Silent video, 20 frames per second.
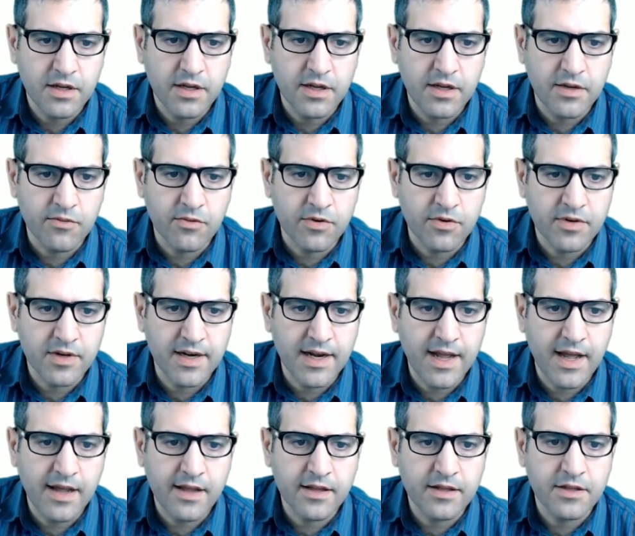he will
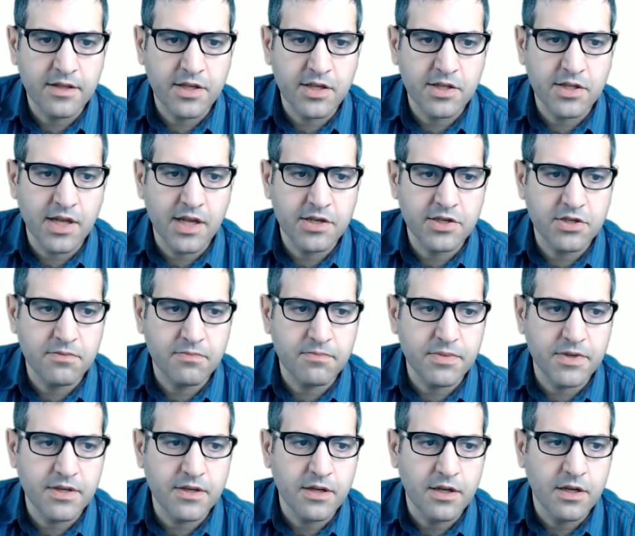relay the
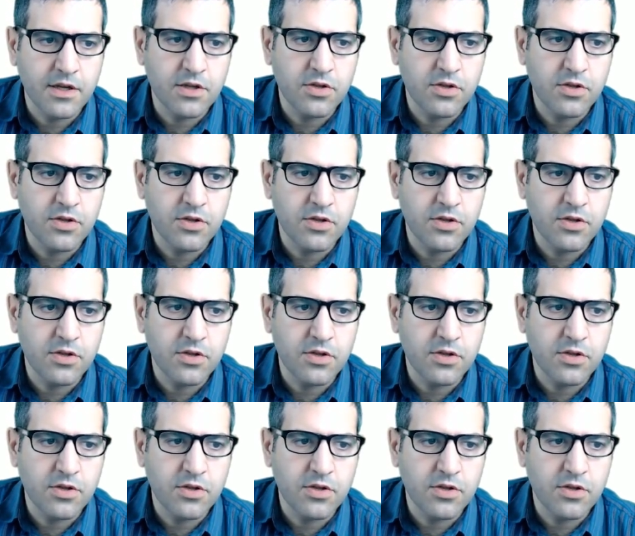DHCP